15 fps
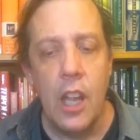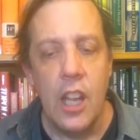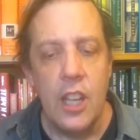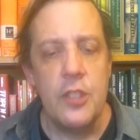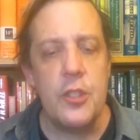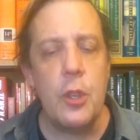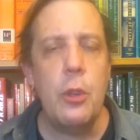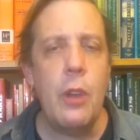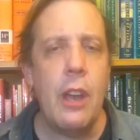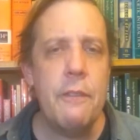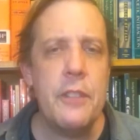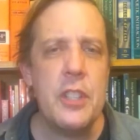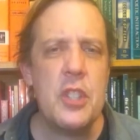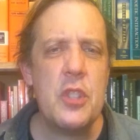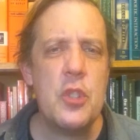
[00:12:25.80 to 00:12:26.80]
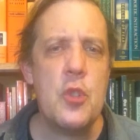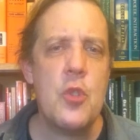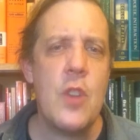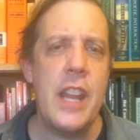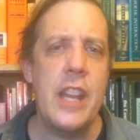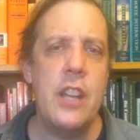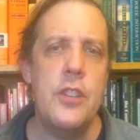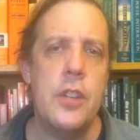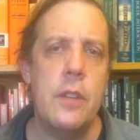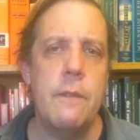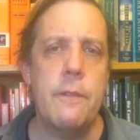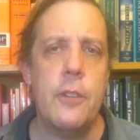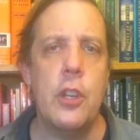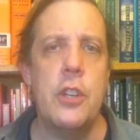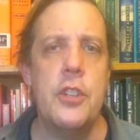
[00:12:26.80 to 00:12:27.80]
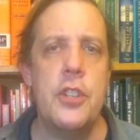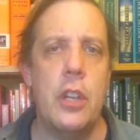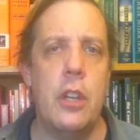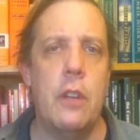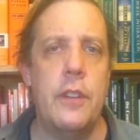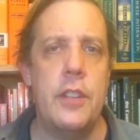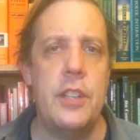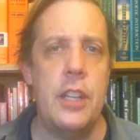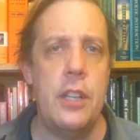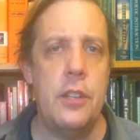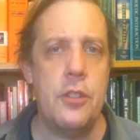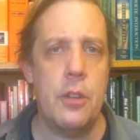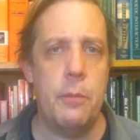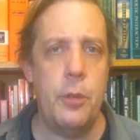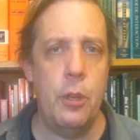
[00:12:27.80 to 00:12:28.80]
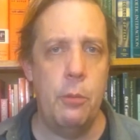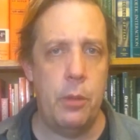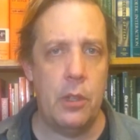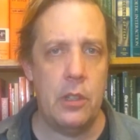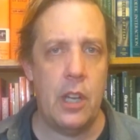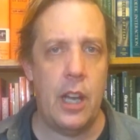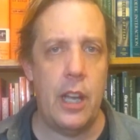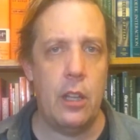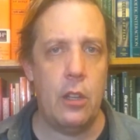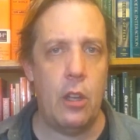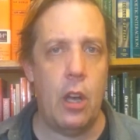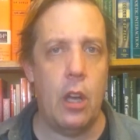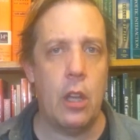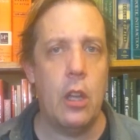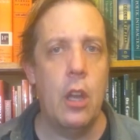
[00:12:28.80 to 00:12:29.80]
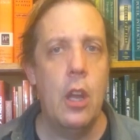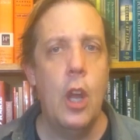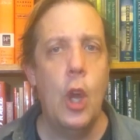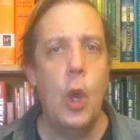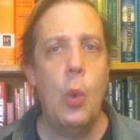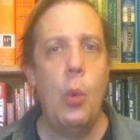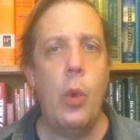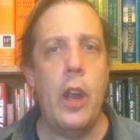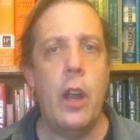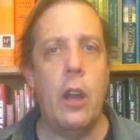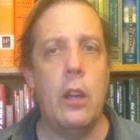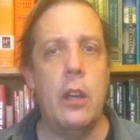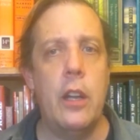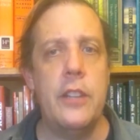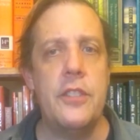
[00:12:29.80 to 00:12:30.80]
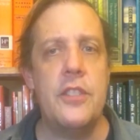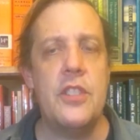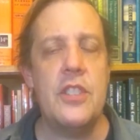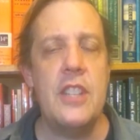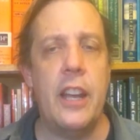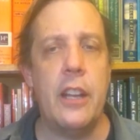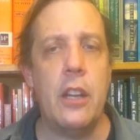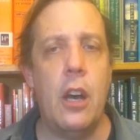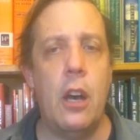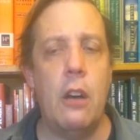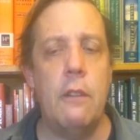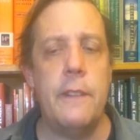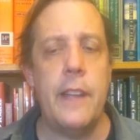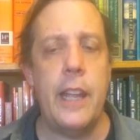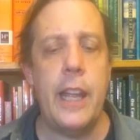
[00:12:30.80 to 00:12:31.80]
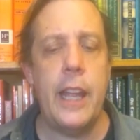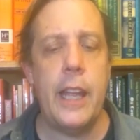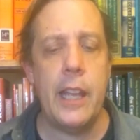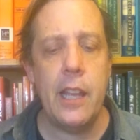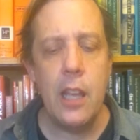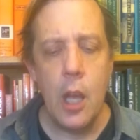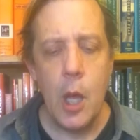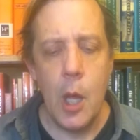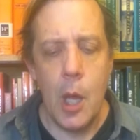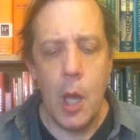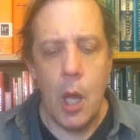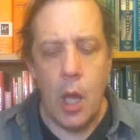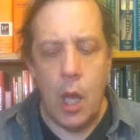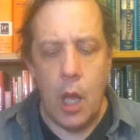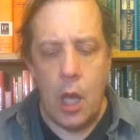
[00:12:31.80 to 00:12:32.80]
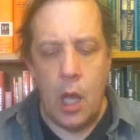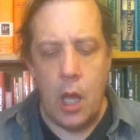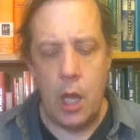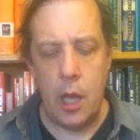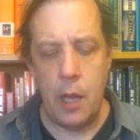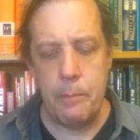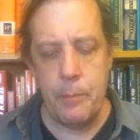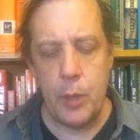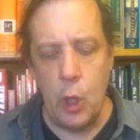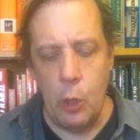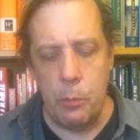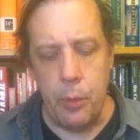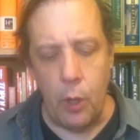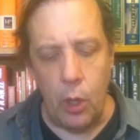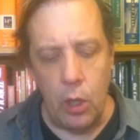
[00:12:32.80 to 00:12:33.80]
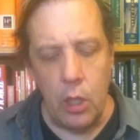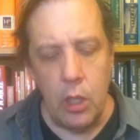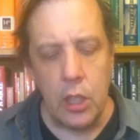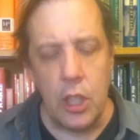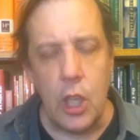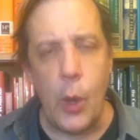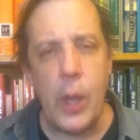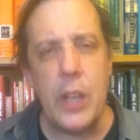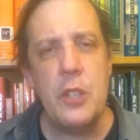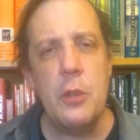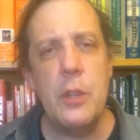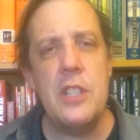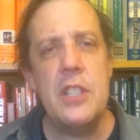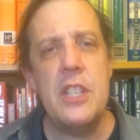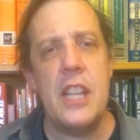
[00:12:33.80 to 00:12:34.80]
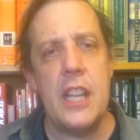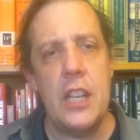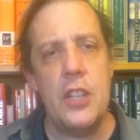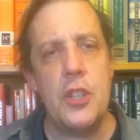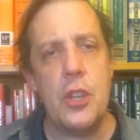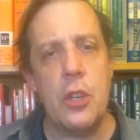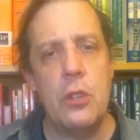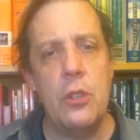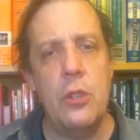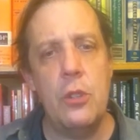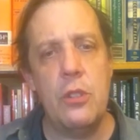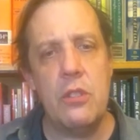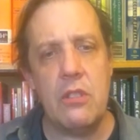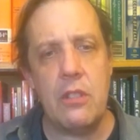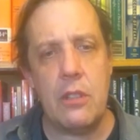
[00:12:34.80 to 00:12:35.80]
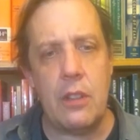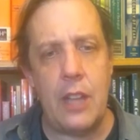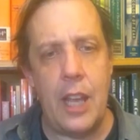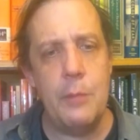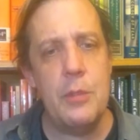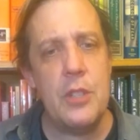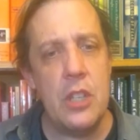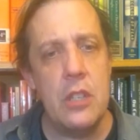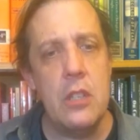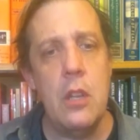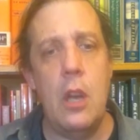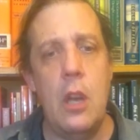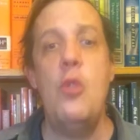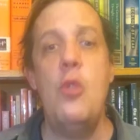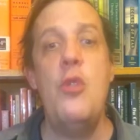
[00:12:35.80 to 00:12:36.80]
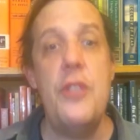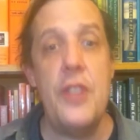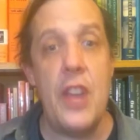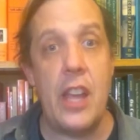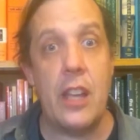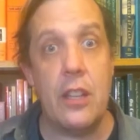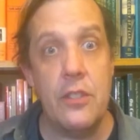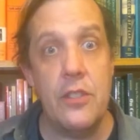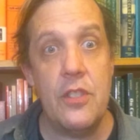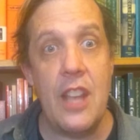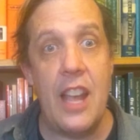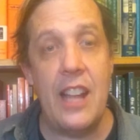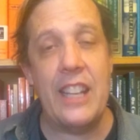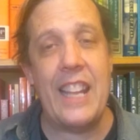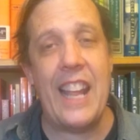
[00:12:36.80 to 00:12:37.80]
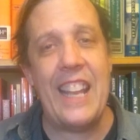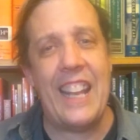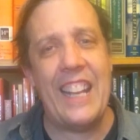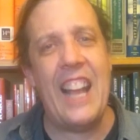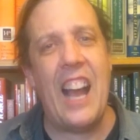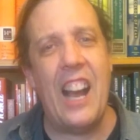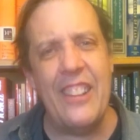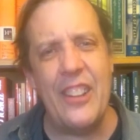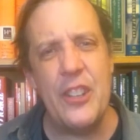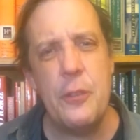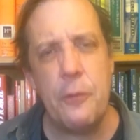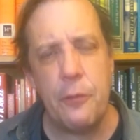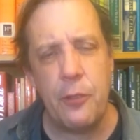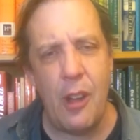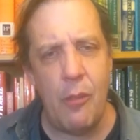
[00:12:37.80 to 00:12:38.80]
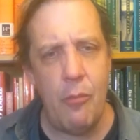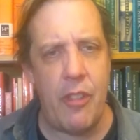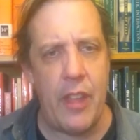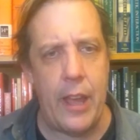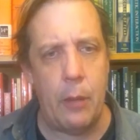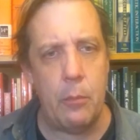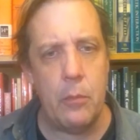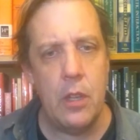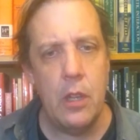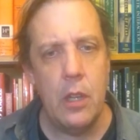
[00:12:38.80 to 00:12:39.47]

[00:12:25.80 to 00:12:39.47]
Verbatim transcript: So you have this strange inversion of a teacher pupil dialogue where instead of a pupil going to a teacher who claims to know things and getting knowledge from them,